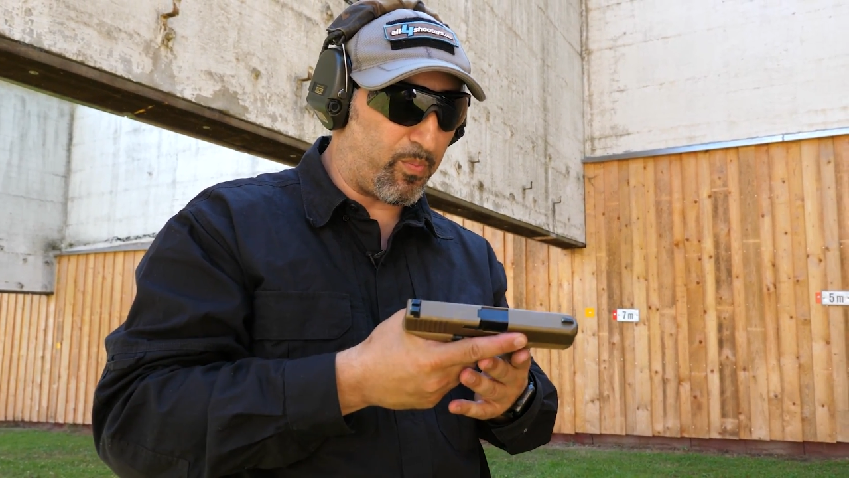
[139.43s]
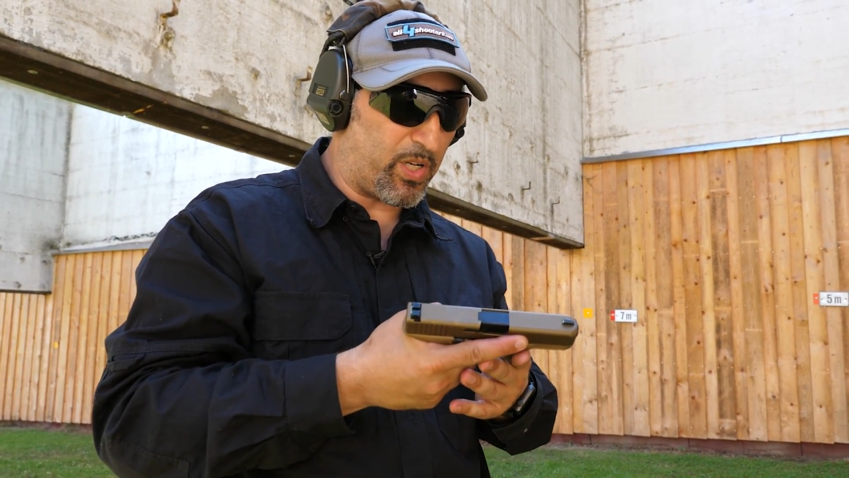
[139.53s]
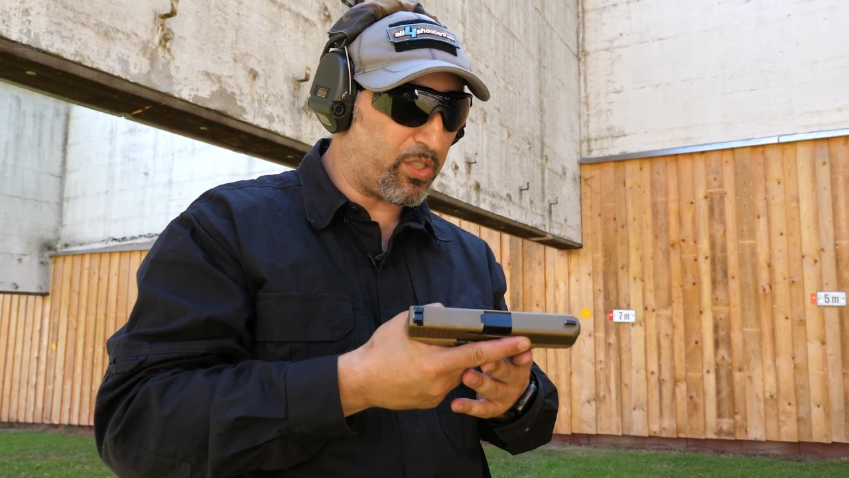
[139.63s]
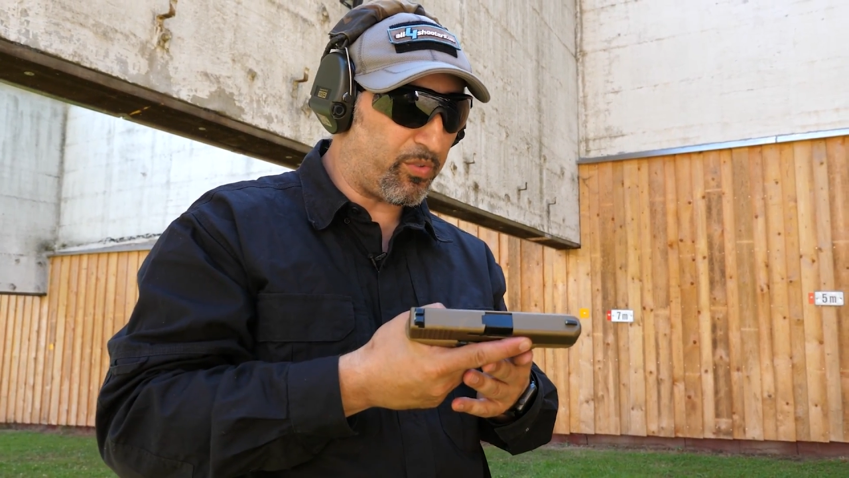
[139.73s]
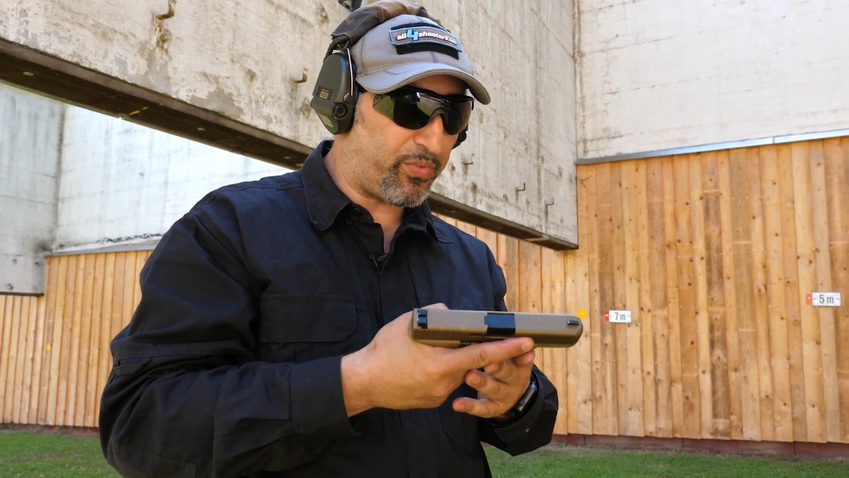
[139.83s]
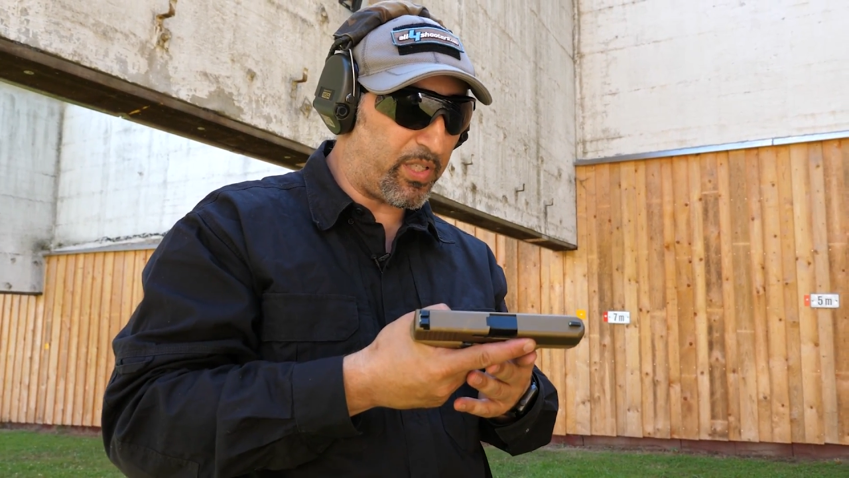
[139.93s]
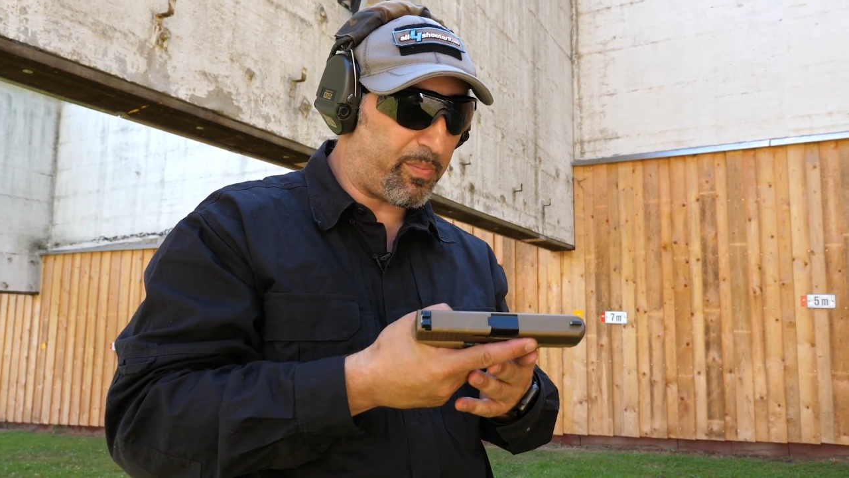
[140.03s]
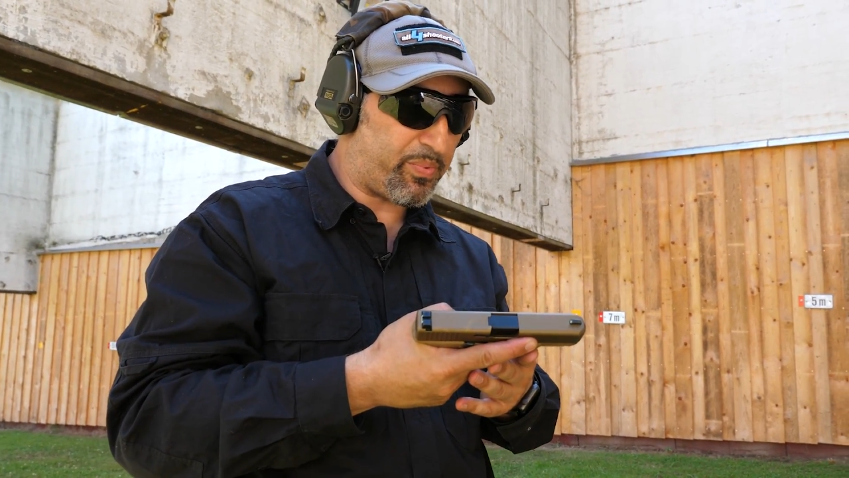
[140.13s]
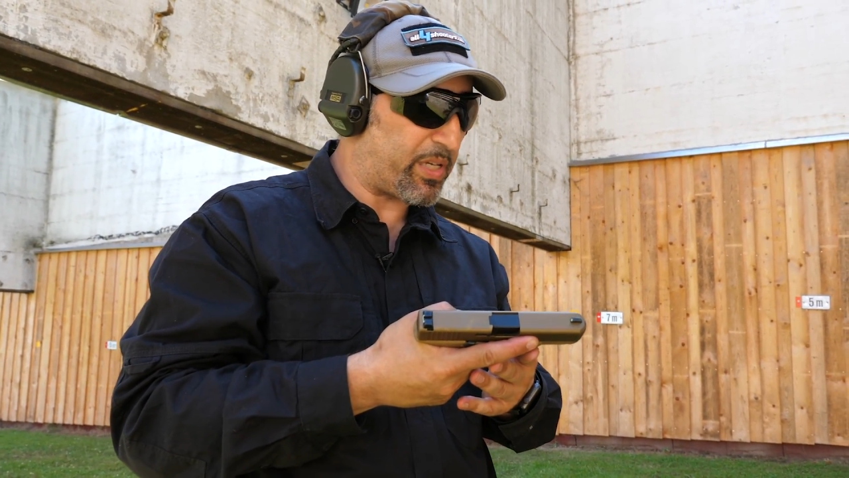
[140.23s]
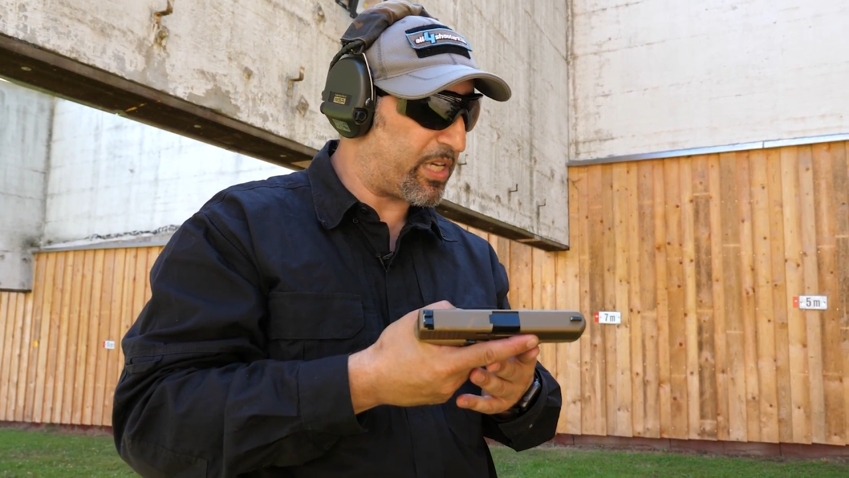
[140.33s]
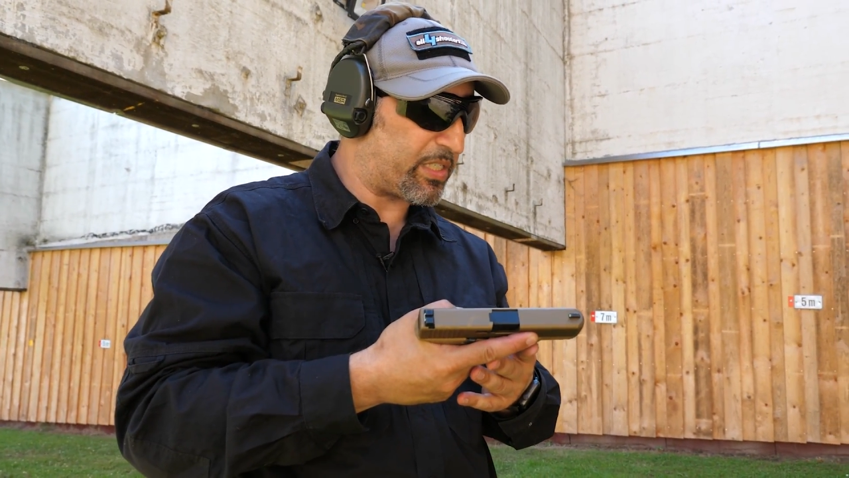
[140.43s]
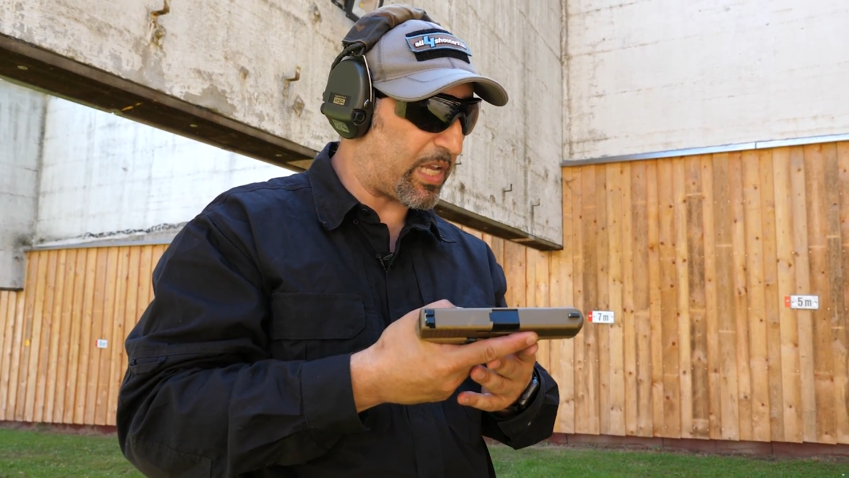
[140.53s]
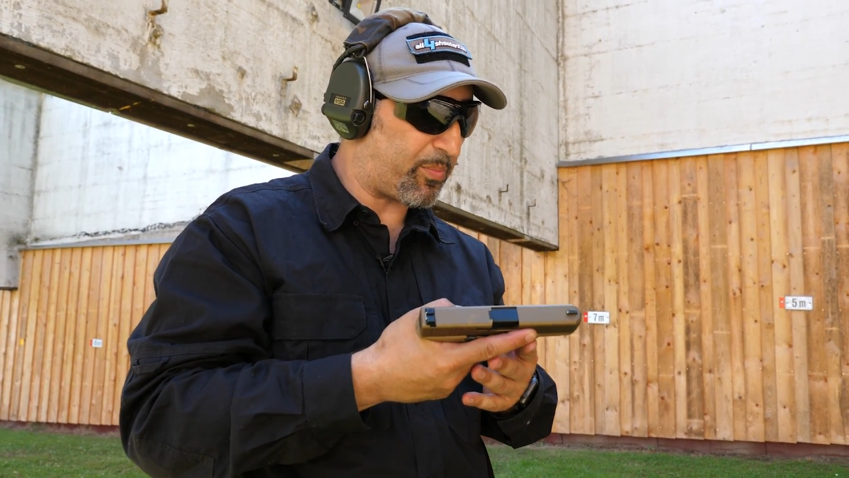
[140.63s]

muzzle flip is